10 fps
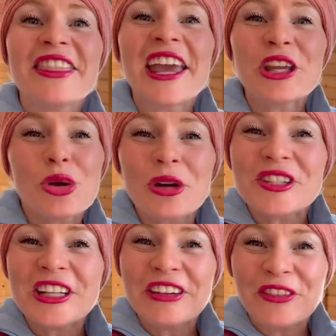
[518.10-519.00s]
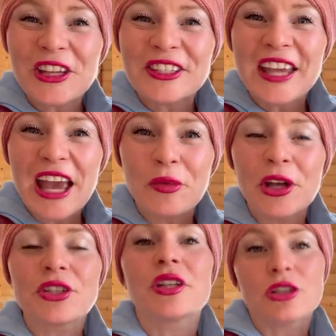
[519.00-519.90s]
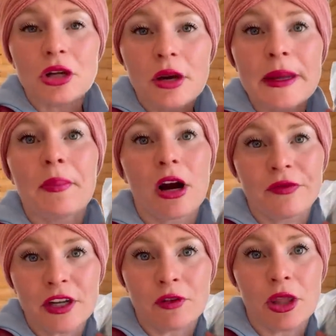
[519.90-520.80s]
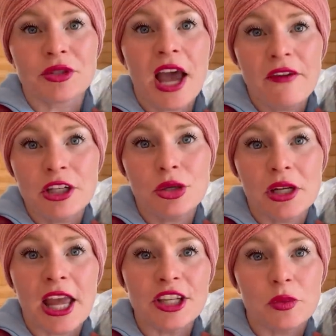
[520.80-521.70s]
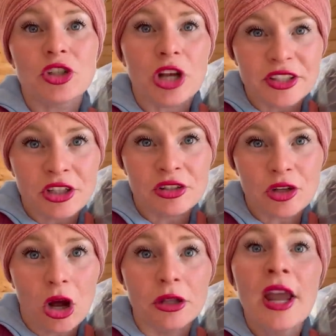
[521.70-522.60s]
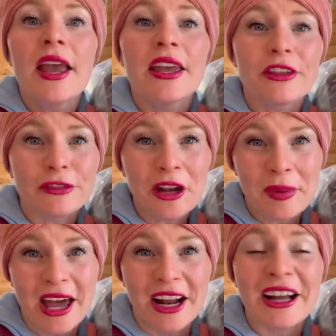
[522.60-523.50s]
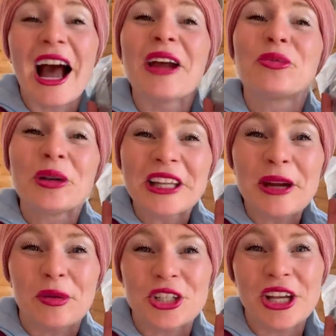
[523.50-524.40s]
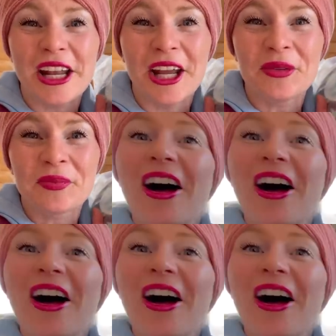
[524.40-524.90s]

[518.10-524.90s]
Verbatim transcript: thank you, Christine, for these gate wheels. These are gonna be perfect for those heavy duty gates we just installed in the front paddock. I really appreciate it.